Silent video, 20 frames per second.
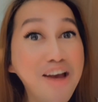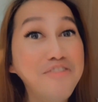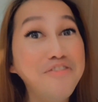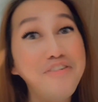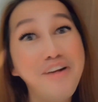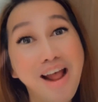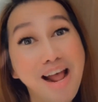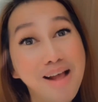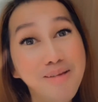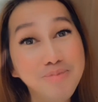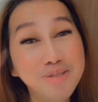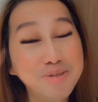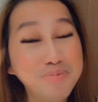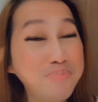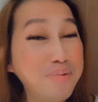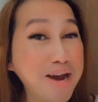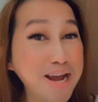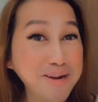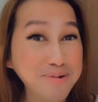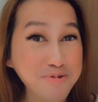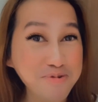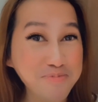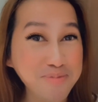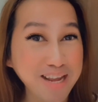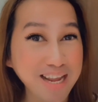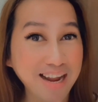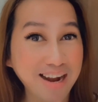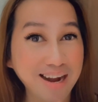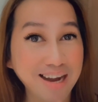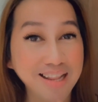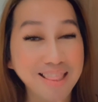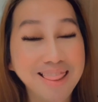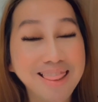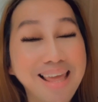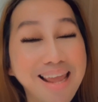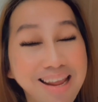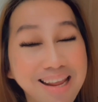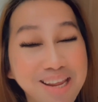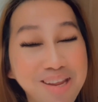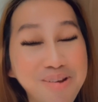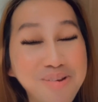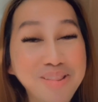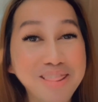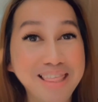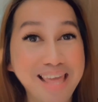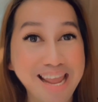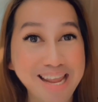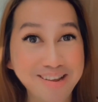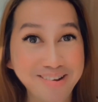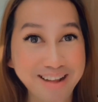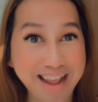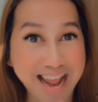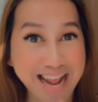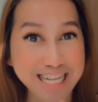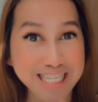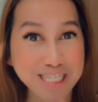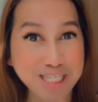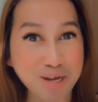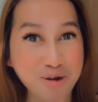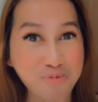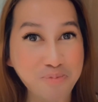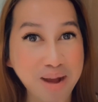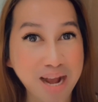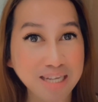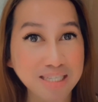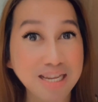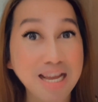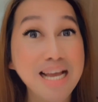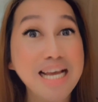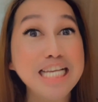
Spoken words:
from the bottom of my heart. Thank you guys so much.